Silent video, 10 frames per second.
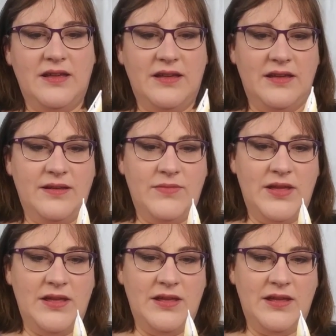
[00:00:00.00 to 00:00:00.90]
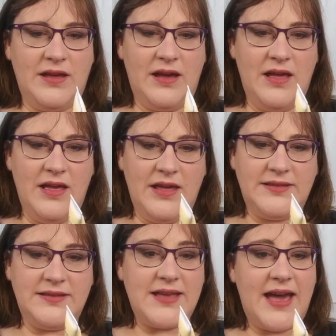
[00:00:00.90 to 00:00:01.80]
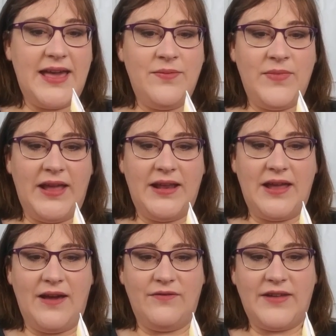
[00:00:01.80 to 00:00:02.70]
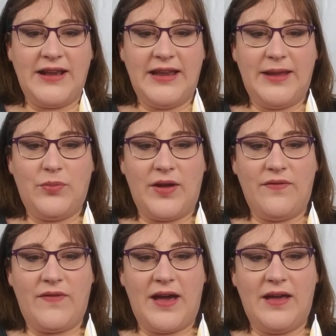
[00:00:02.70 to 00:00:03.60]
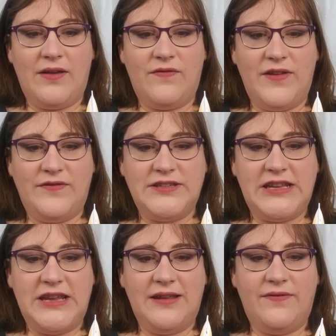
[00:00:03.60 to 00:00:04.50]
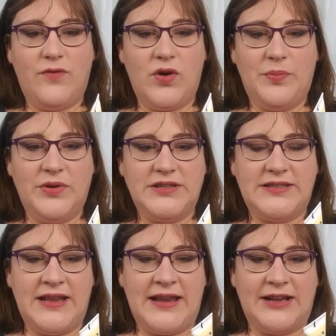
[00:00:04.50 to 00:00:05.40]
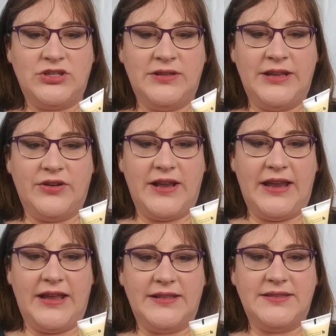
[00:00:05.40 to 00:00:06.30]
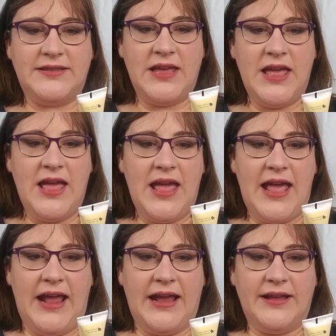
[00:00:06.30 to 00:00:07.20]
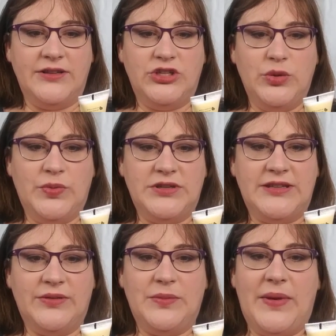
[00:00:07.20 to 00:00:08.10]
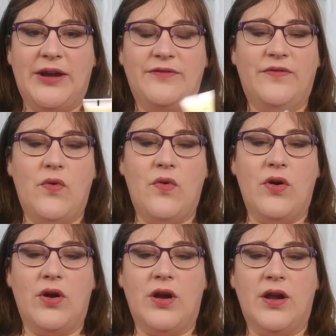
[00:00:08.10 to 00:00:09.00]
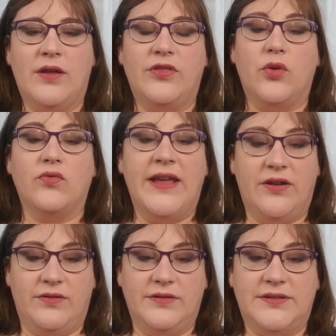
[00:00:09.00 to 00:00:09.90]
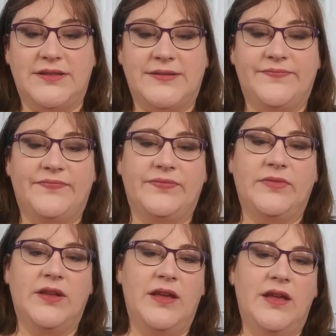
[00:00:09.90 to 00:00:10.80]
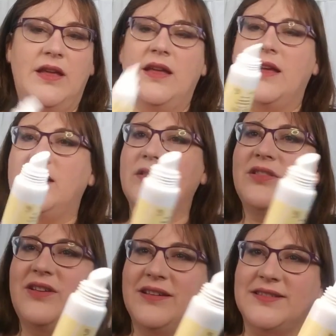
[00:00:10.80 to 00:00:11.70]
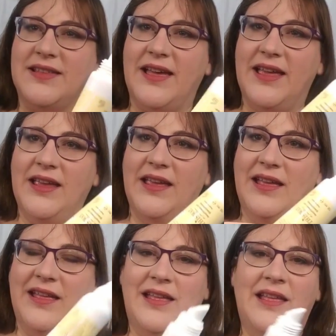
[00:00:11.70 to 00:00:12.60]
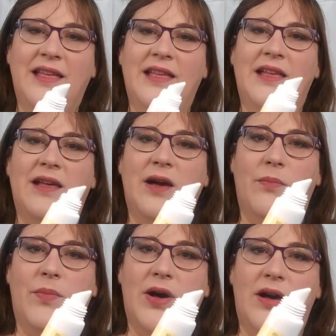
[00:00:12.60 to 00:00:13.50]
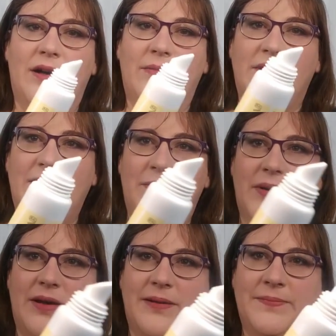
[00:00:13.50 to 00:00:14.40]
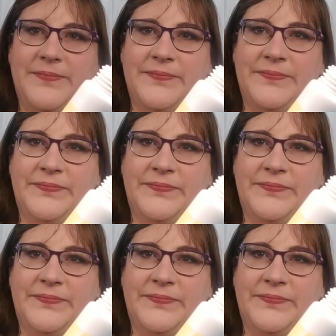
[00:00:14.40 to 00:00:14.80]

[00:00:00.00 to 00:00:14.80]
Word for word: Um, says I am made of 98.54% natural ingredients and 2% repair for the wrinkles. And it looks like a balm, a lip balm.